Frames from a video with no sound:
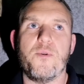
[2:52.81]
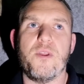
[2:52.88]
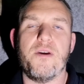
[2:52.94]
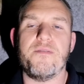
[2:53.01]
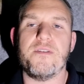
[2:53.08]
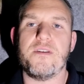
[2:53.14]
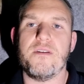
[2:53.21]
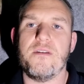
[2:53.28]

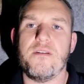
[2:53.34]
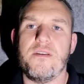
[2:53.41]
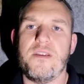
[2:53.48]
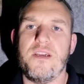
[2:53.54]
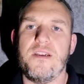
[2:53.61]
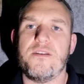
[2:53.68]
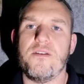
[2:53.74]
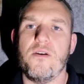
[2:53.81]
having to
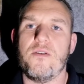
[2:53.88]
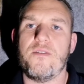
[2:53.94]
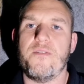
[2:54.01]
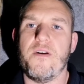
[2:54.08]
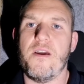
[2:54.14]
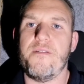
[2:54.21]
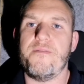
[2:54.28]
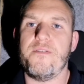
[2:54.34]
detour to
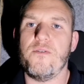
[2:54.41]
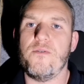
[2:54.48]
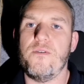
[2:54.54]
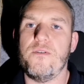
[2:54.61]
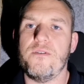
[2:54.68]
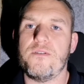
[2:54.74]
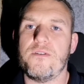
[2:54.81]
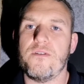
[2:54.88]
find fuel
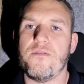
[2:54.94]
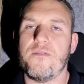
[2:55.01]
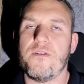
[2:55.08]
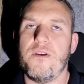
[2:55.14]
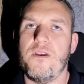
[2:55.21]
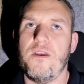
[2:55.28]
and stuff.